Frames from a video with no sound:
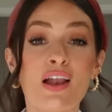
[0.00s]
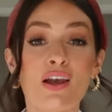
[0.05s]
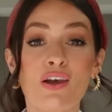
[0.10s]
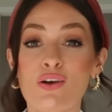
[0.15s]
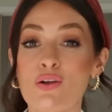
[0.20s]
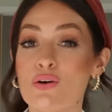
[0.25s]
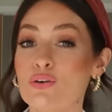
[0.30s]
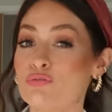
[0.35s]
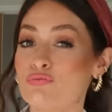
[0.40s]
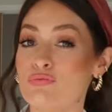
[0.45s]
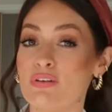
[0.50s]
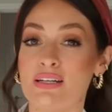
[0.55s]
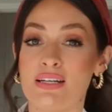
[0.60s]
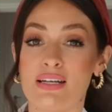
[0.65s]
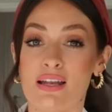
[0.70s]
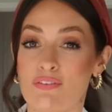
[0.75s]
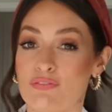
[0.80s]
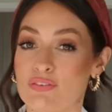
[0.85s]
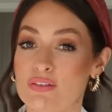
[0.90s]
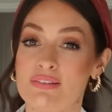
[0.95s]
Looks really
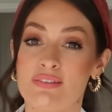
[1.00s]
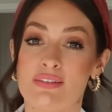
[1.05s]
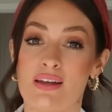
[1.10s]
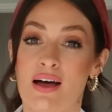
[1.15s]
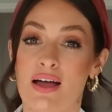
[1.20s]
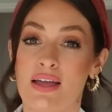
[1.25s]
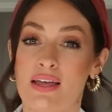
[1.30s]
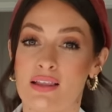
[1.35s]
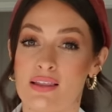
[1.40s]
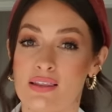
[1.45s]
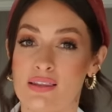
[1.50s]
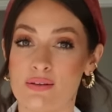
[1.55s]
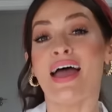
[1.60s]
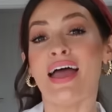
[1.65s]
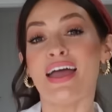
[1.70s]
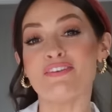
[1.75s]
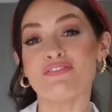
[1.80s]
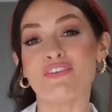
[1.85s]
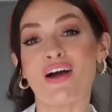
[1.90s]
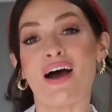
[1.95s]
lovely style.
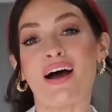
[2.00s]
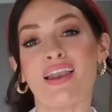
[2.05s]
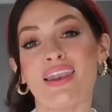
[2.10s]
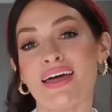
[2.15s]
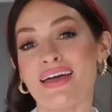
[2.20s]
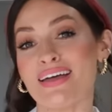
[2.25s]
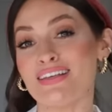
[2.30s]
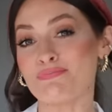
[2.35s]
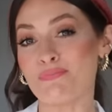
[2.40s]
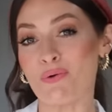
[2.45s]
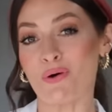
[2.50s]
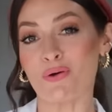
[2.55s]
If colour is